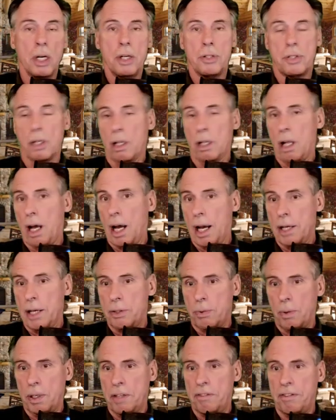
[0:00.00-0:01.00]
July
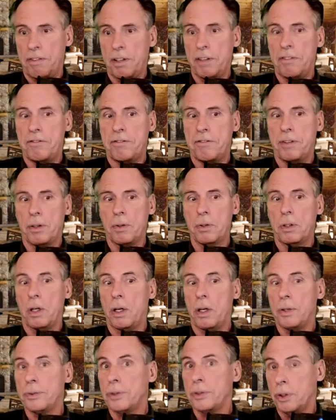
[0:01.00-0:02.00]
25th phone
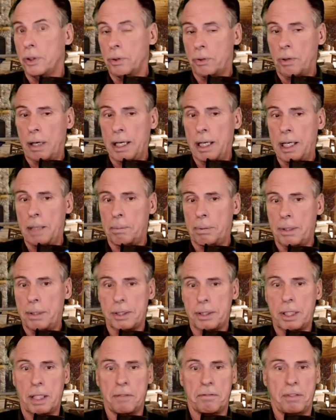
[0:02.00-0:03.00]
call to Ukrainian
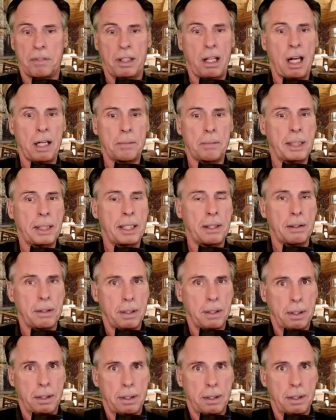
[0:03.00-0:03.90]
President Volodymyr